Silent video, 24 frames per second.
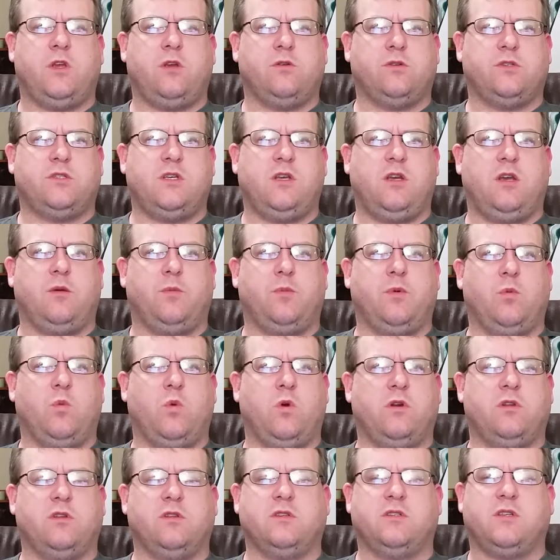that you'll see up
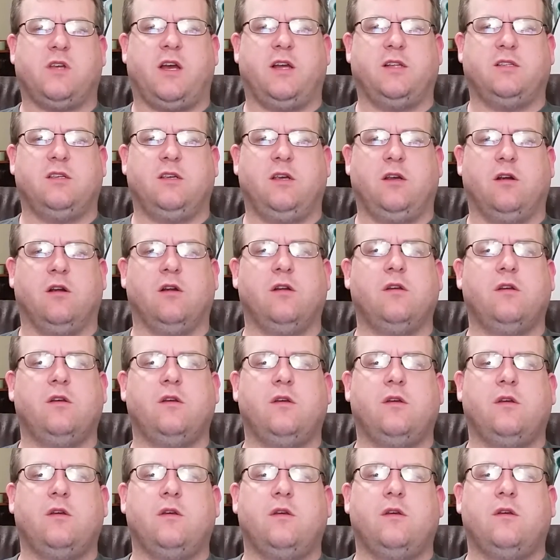in one of the sides here.
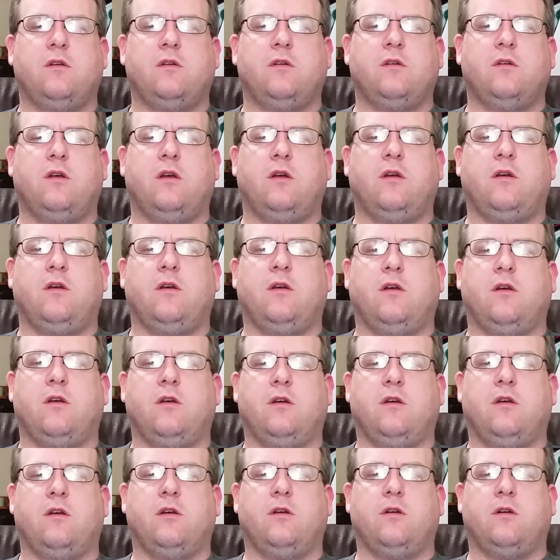
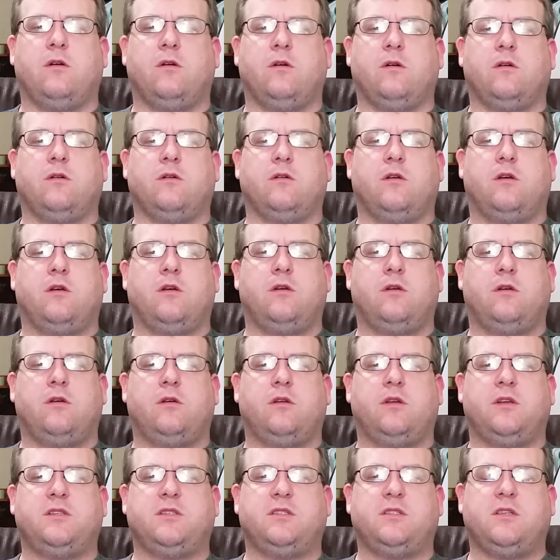
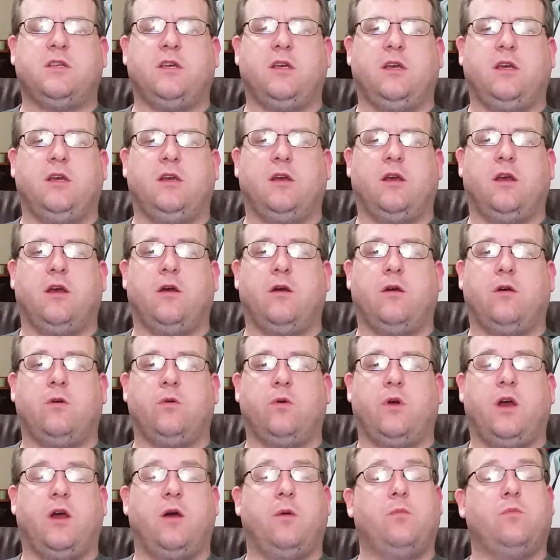Let's see.
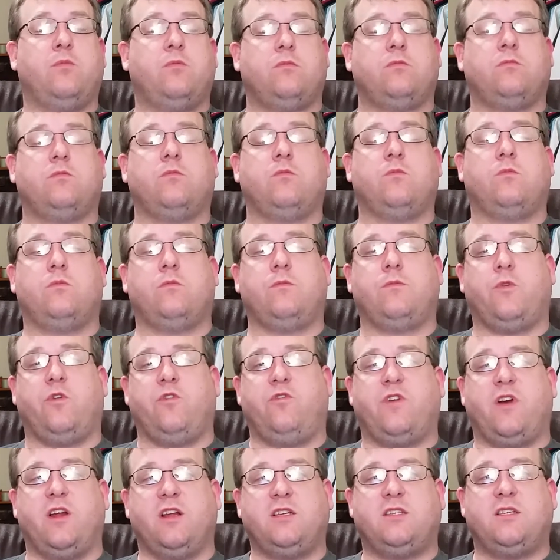
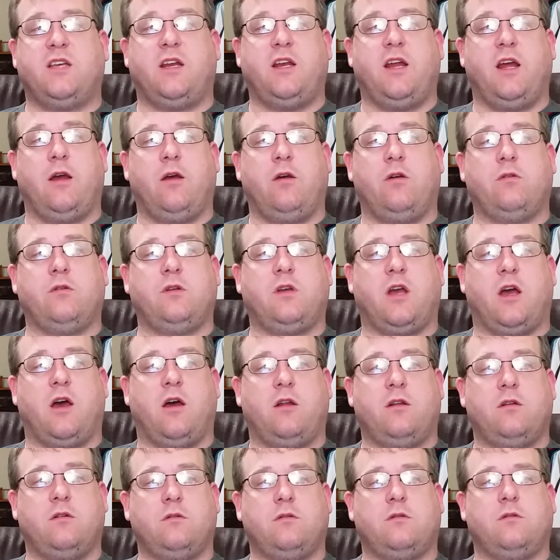We finally sat down,
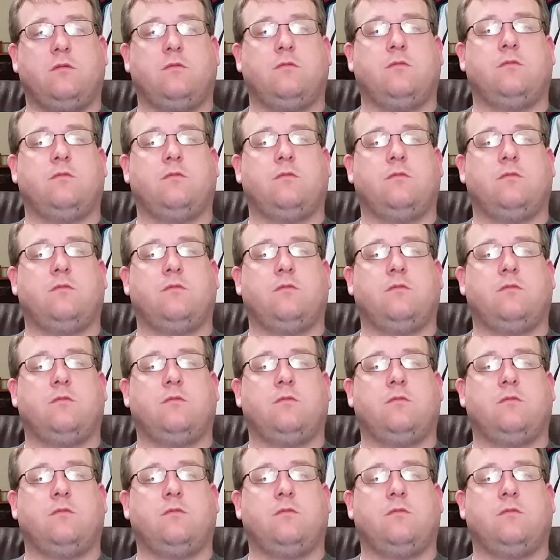got